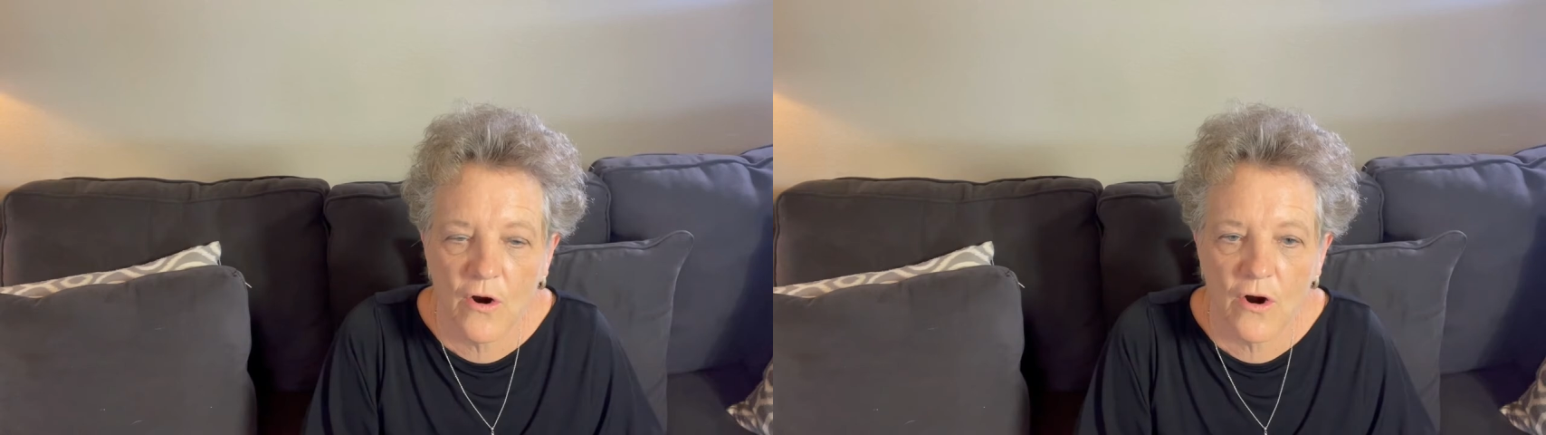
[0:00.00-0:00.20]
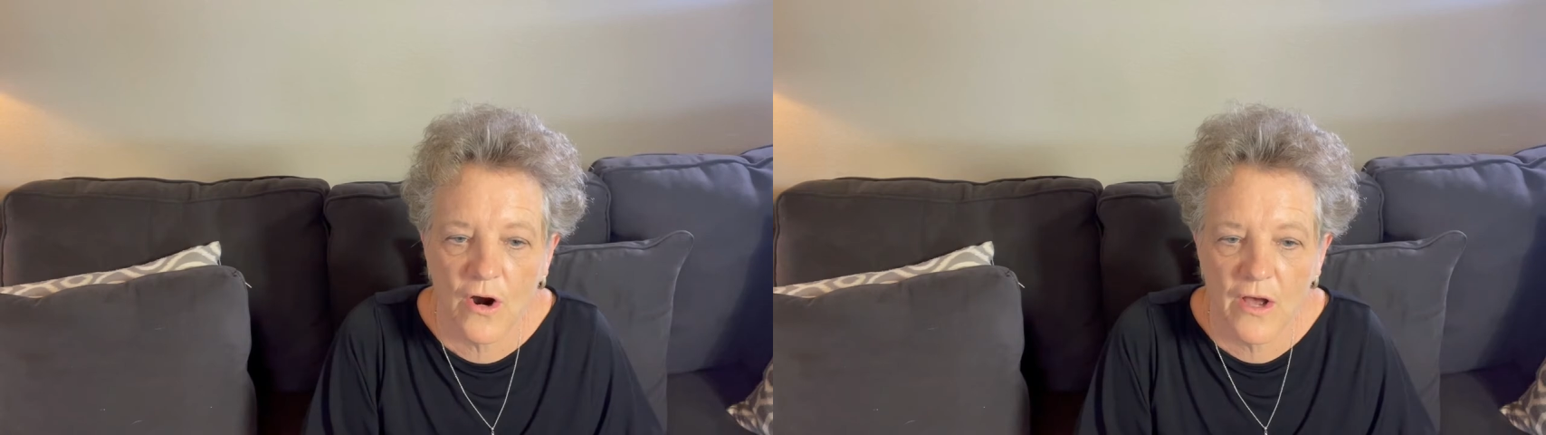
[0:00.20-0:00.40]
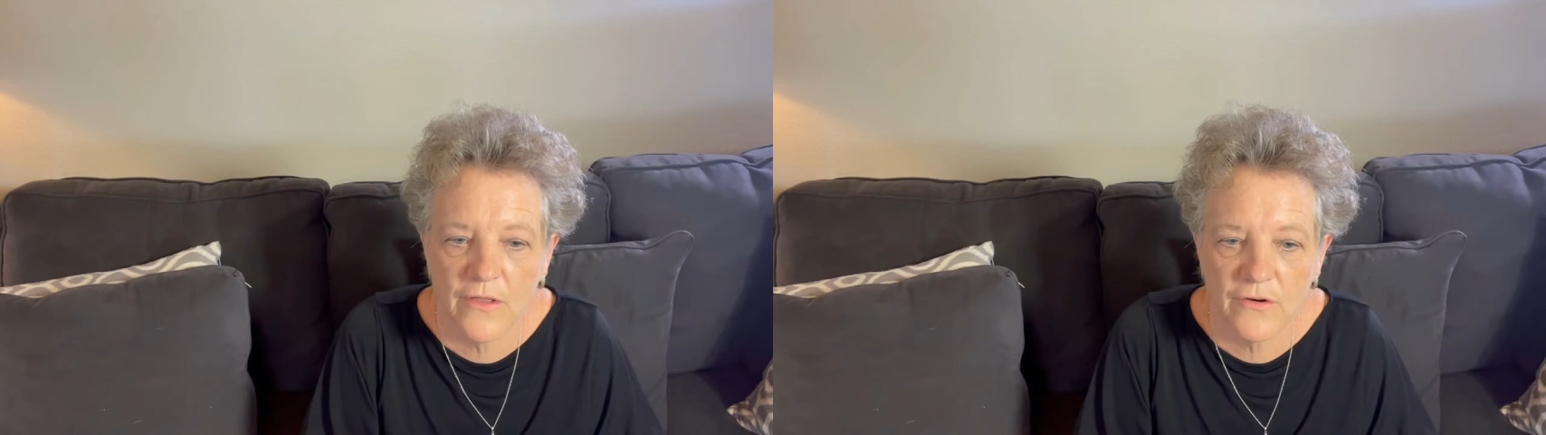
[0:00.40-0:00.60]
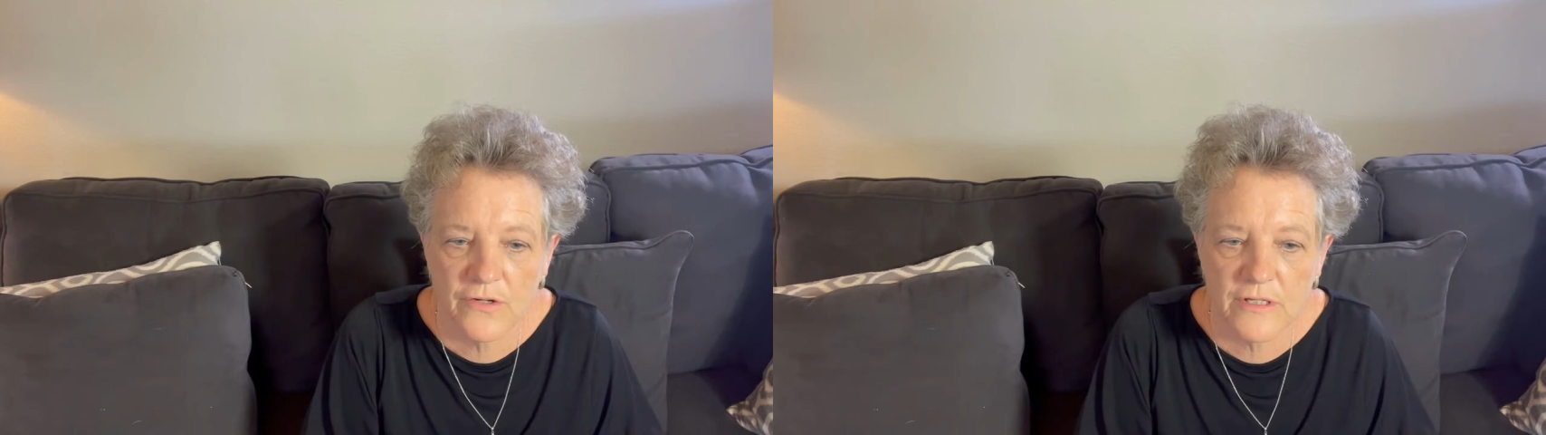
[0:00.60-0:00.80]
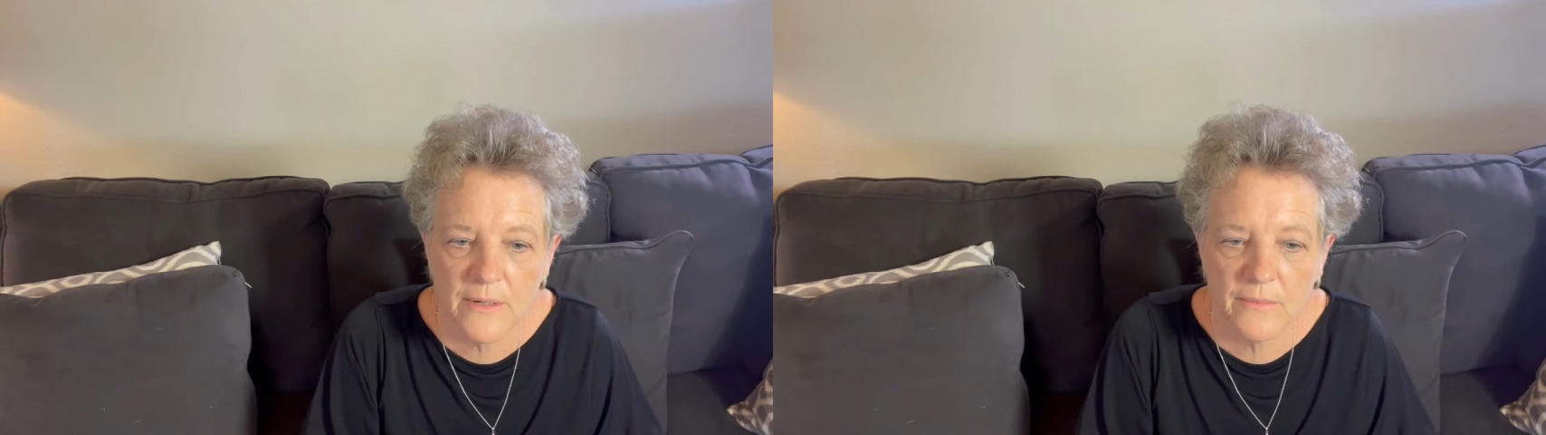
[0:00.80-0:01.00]
or other
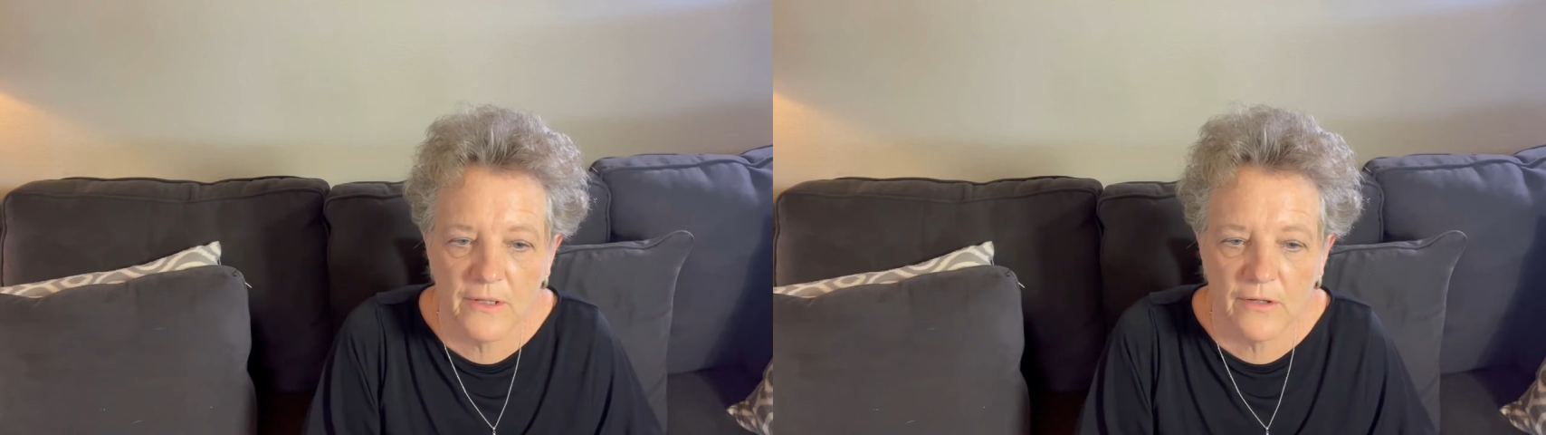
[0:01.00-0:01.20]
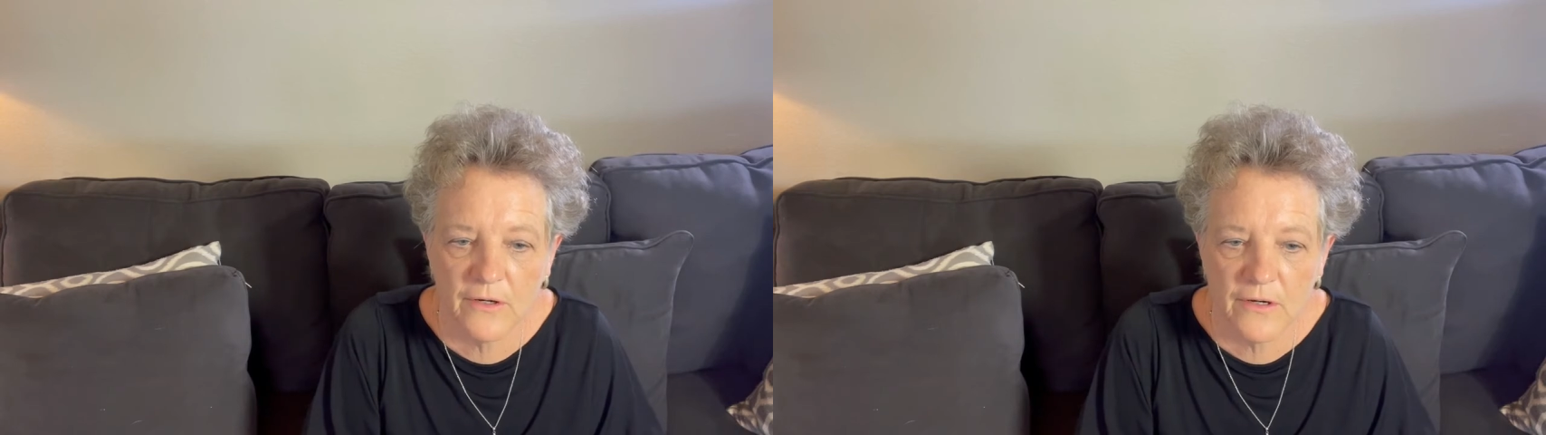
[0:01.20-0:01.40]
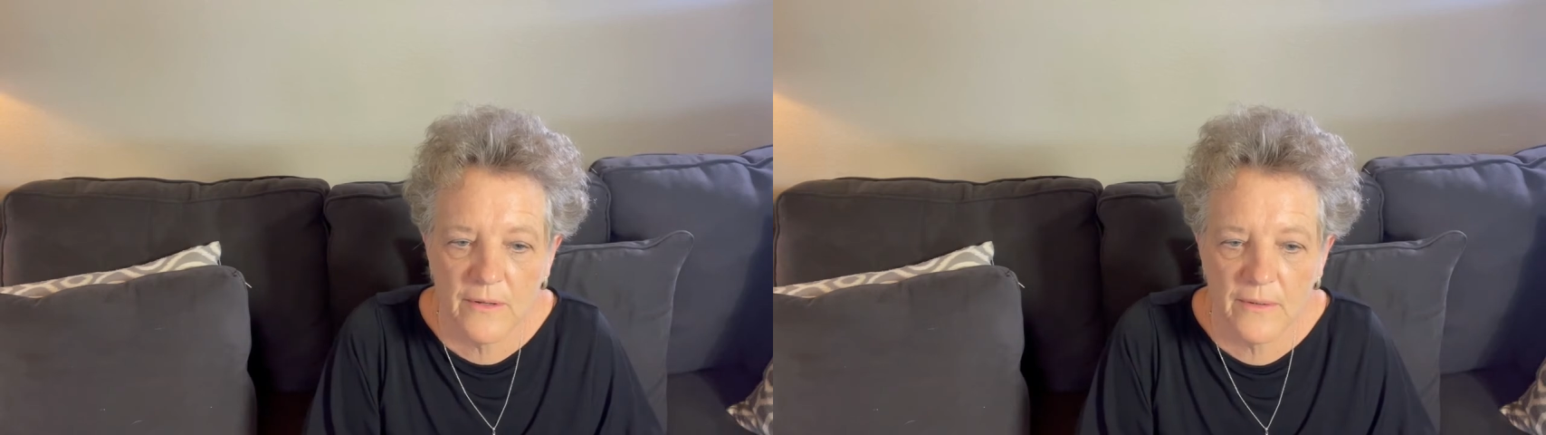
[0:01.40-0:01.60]
similar